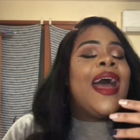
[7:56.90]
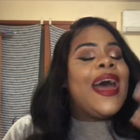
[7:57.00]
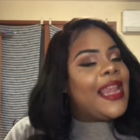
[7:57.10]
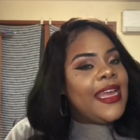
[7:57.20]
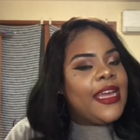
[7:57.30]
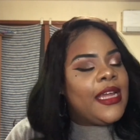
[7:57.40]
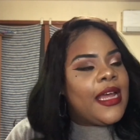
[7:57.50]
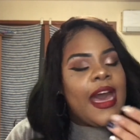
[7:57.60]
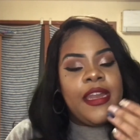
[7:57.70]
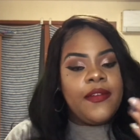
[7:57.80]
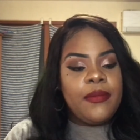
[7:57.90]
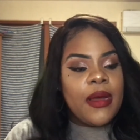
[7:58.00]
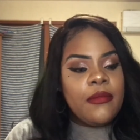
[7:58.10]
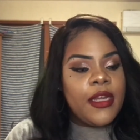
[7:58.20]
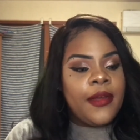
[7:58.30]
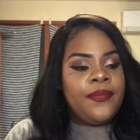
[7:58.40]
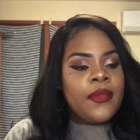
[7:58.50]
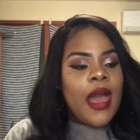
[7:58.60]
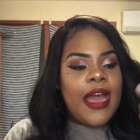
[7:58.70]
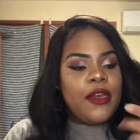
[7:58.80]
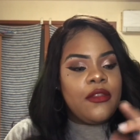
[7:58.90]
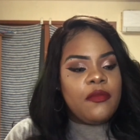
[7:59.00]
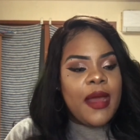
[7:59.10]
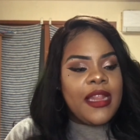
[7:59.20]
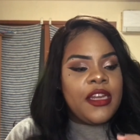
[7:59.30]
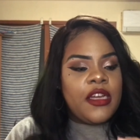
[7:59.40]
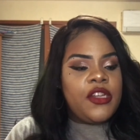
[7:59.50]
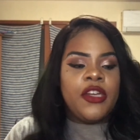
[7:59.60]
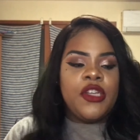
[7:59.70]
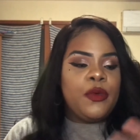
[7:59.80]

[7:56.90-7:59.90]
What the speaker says: like it. I didn't have any problem with it. I use this palette in conjunction